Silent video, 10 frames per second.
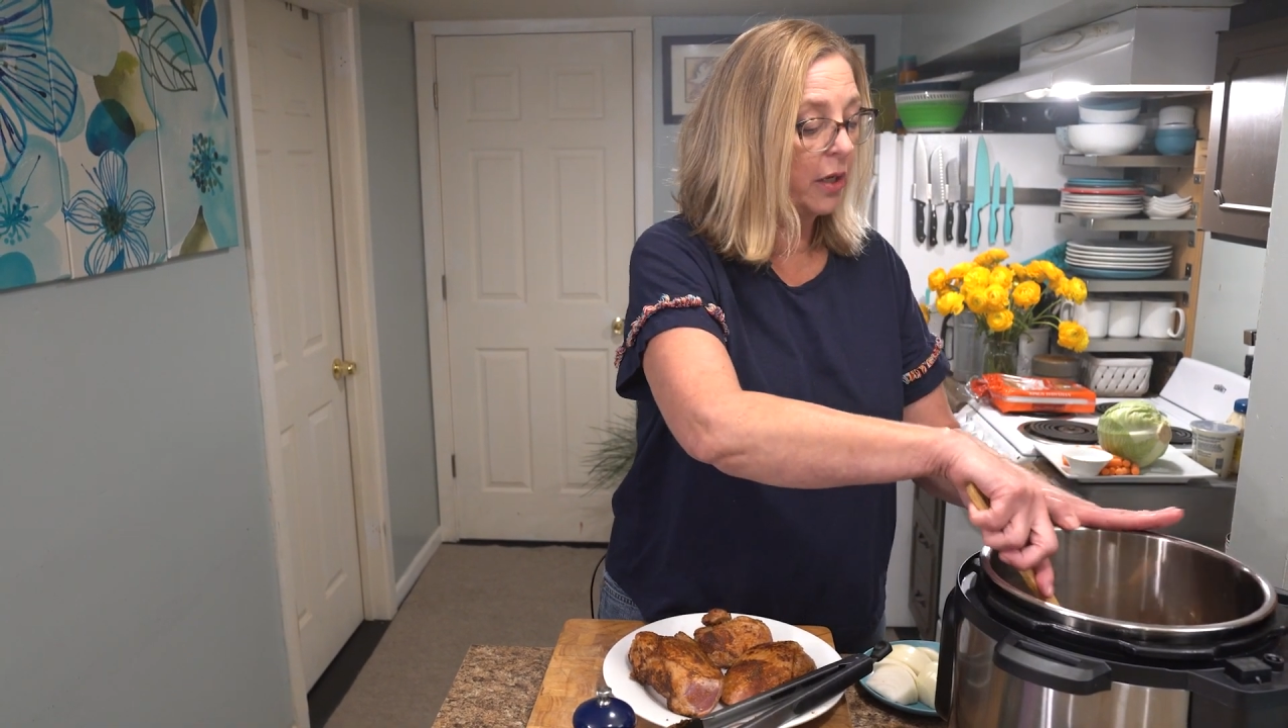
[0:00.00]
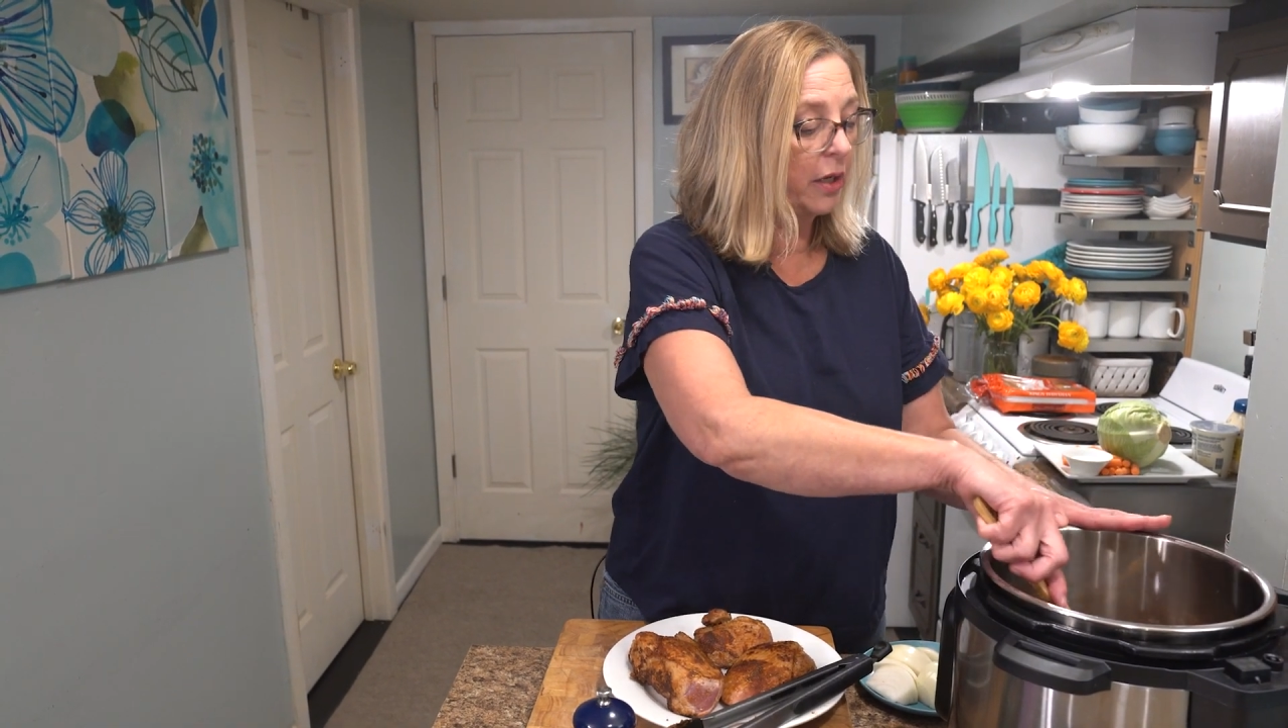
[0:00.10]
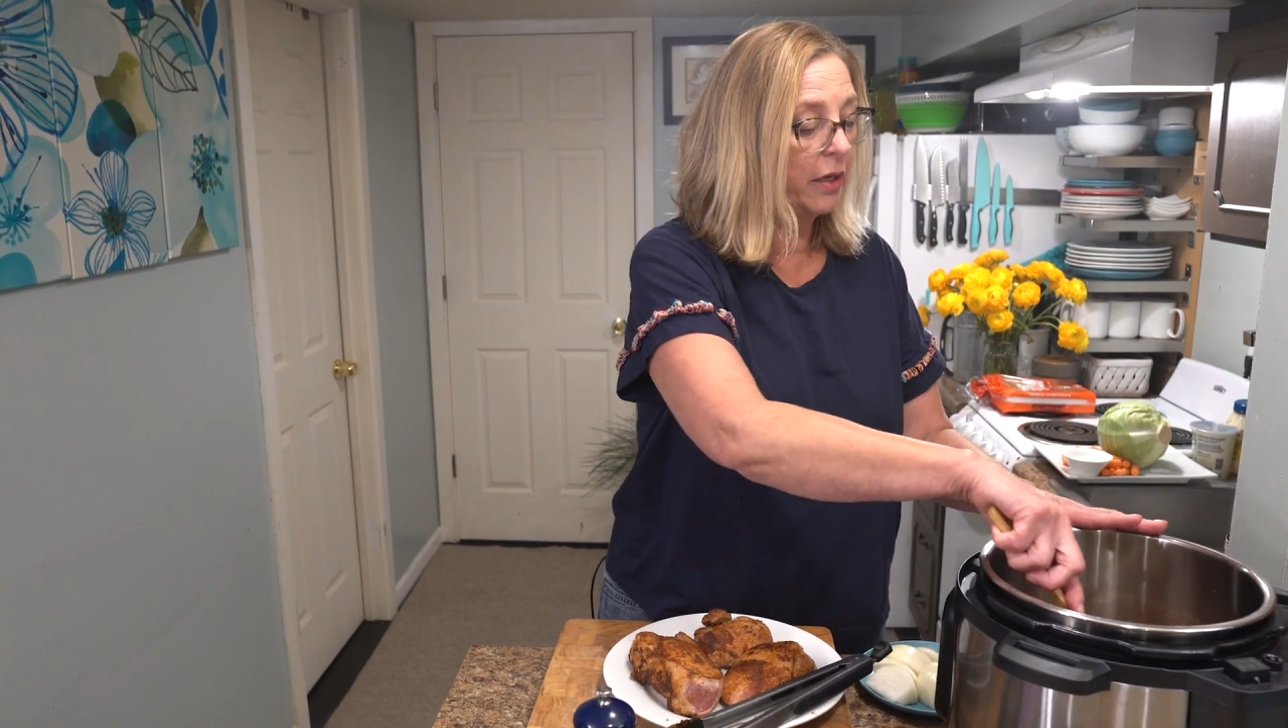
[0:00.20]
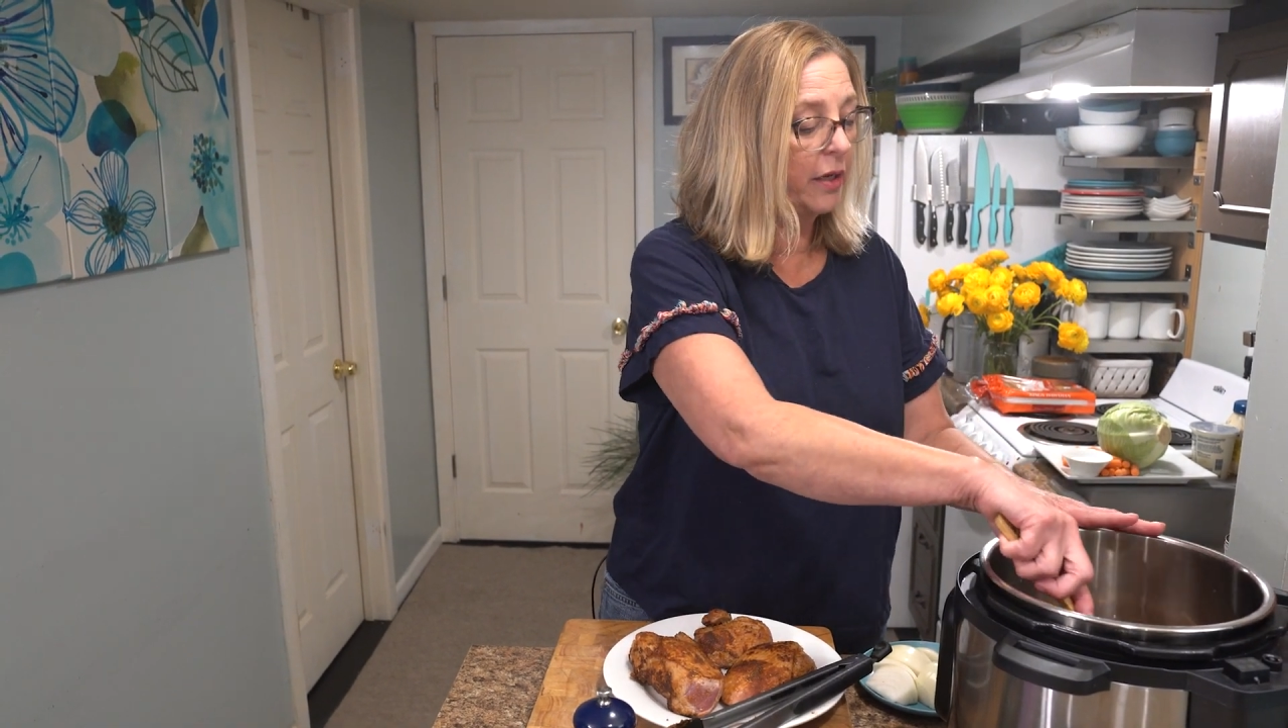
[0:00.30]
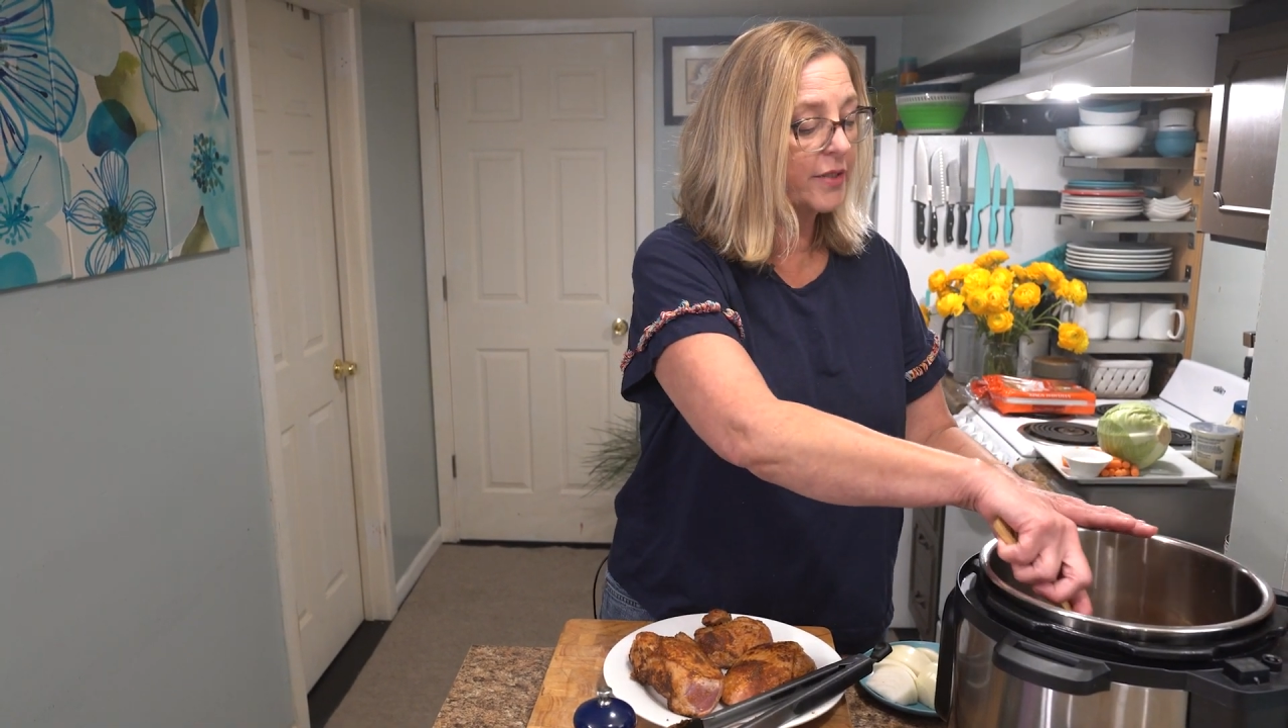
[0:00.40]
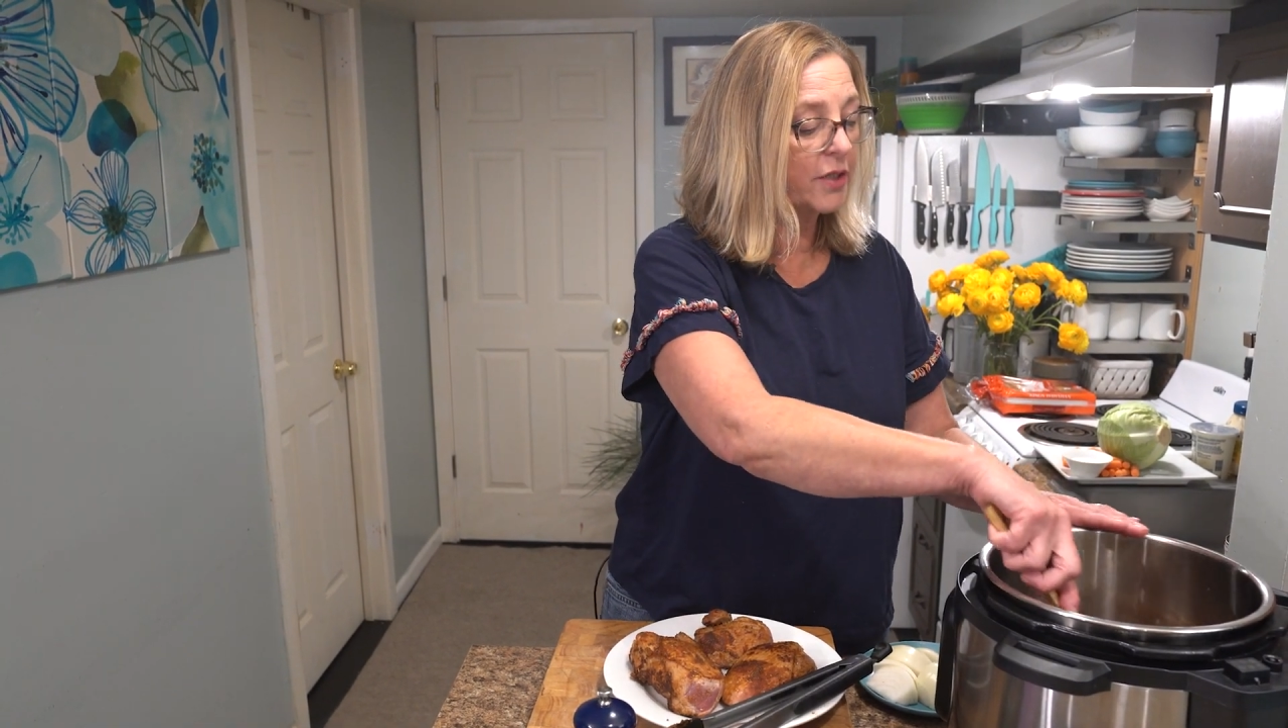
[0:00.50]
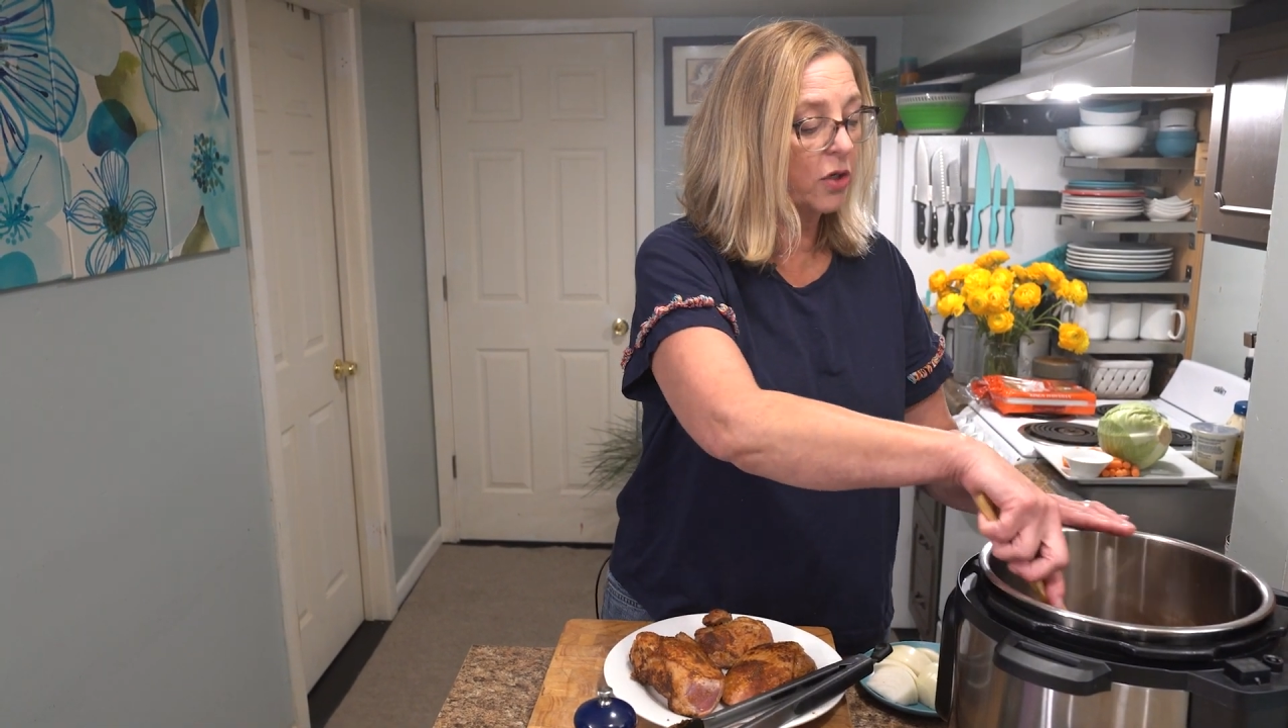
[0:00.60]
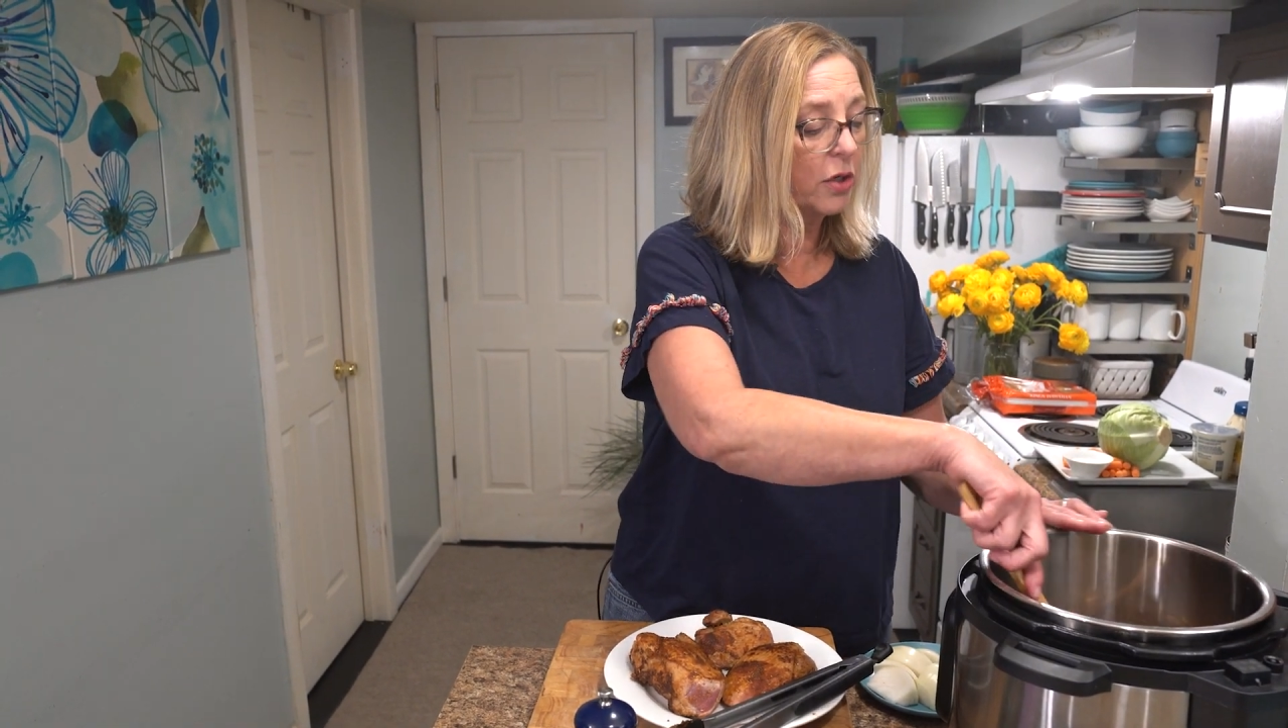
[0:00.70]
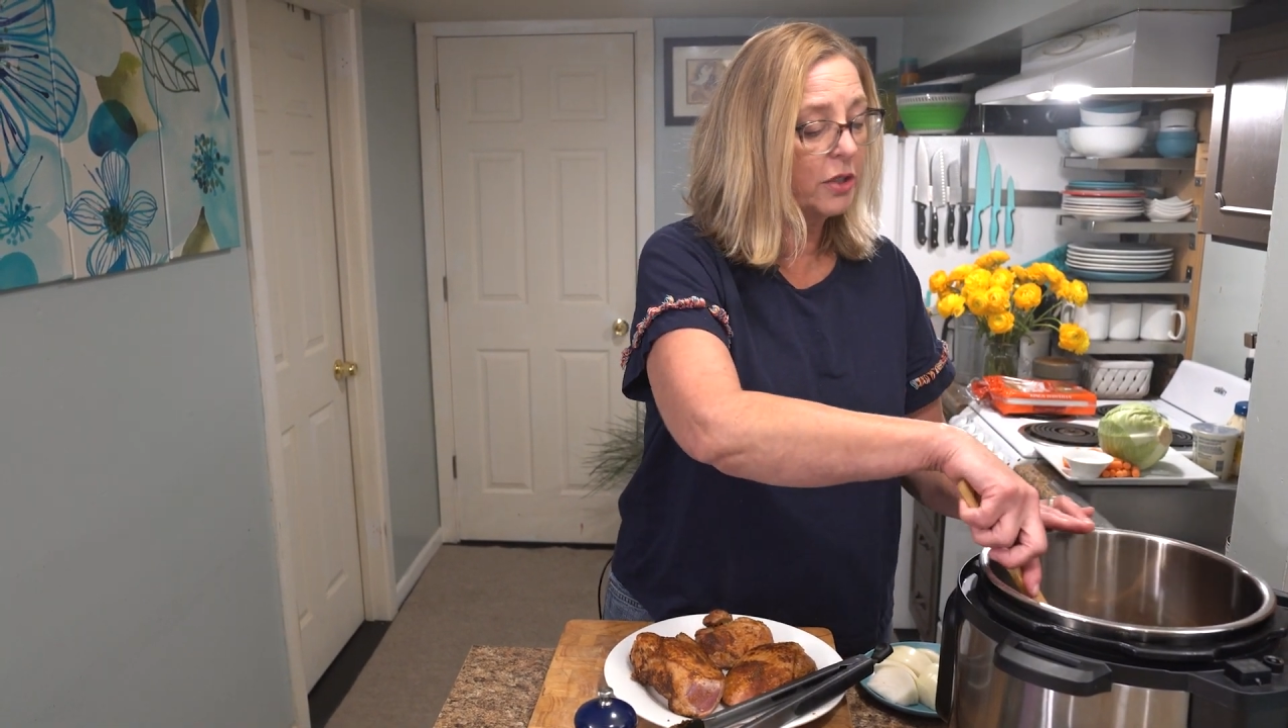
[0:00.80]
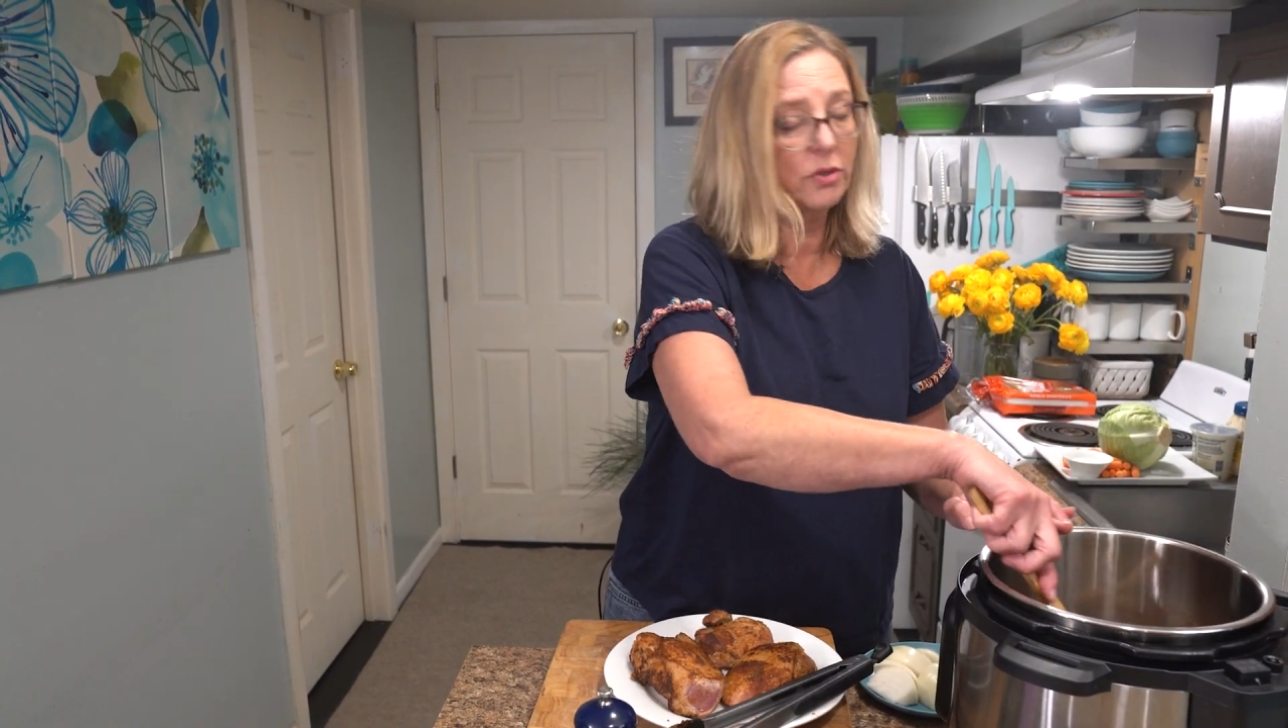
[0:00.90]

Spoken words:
It has occurred